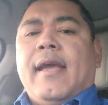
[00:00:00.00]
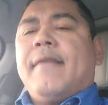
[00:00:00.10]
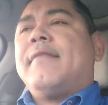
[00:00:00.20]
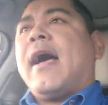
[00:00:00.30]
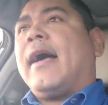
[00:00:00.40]

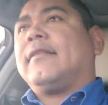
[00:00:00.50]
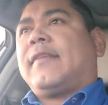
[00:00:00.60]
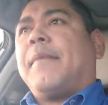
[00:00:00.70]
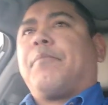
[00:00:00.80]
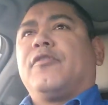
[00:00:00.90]
and that
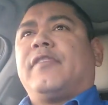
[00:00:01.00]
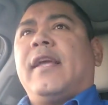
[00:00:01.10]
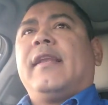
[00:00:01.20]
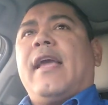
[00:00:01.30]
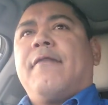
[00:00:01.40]

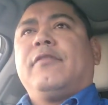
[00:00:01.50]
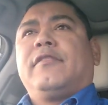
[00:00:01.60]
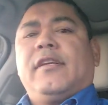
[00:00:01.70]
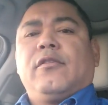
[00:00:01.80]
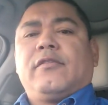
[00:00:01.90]
10% every
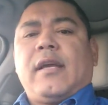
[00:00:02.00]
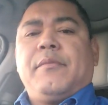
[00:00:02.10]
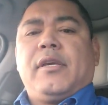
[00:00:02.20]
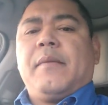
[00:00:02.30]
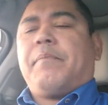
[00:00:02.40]
single
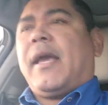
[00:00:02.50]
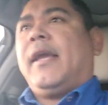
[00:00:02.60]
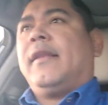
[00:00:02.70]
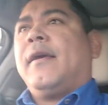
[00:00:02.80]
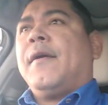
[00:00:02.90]
time you get
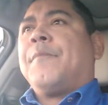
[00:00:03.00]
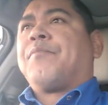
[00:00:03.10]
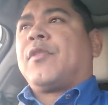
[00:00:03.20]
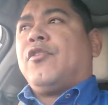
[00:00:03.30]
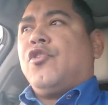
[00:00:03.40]
paid,
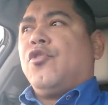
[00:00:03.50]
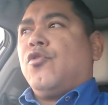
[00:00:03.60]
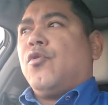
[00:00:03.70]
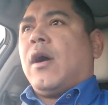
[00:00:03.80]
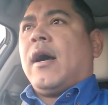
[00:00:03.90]

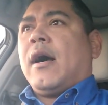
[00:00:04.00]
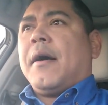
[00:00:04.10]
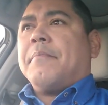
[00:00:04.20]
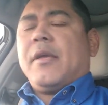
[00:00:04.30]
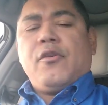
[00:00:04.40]
you
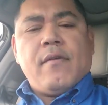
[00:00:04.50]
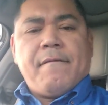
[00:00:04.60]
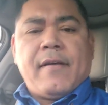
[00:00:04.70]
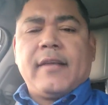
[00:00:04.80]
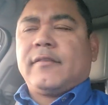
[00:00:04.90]

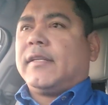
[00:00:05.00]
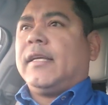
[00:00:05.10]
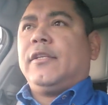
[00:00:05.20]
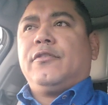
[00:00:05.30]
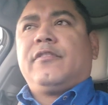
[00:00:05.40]
invest
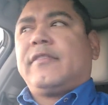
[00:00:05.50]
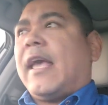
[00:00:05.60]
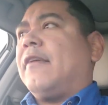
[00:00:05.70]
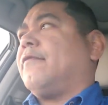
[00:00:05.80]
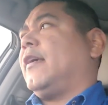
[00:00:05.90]
it, you
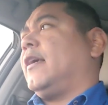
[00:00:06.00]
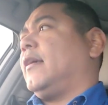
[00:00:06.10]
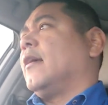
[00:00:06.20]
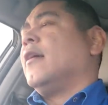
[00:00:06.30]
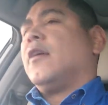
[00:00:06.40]
save
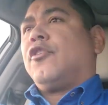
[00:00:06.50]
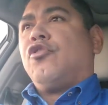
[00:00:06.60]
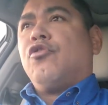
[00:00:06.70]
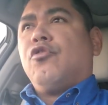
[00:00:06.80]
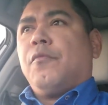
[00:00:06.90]
it,
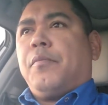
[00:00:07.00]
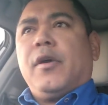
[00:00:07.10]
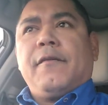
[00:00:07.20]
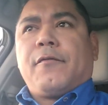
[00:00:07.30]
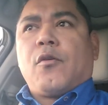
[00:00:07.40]
you
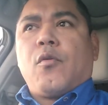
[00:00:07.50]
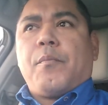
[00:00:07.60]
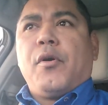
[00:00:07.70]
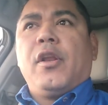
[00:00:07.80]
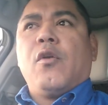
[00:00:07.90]
put
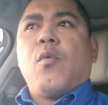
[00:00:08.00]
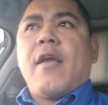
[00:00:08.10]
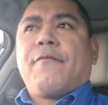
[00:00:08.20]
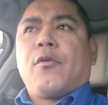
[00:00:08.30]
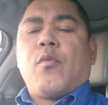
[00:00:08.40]
it
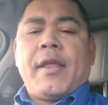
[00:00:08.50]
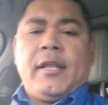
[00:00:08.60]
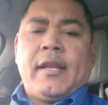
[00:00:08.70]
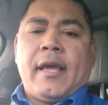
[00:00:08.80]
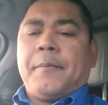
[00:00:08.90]
away for a
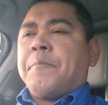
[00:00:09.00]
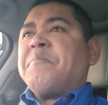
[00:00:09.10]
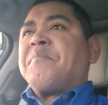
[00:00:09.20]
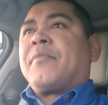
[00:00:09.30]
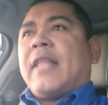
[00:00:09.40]
rainy day.
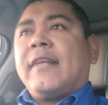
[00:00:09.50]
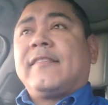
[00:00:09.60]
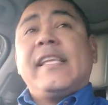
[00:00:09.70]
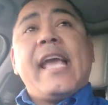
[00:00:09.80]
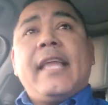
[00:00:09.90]
That's
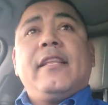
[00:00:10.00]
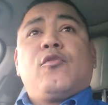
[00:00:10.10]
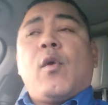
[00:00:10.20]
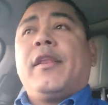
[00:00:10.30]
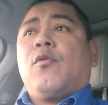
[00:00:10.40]
the
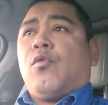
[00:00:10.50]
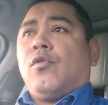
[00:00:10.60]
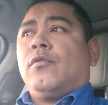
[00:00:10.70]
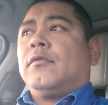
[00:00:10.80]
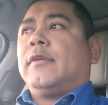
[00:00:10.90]
80-20
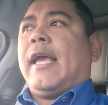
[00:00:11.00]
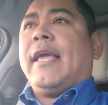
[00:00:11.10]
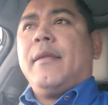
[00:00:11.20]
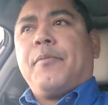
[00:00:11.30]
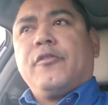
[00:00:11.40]
rule.
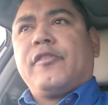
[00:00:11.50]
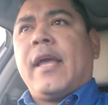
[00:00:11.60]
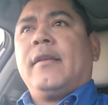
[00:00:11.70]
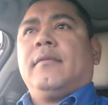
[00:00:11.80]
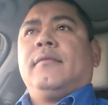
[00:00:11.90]
80%,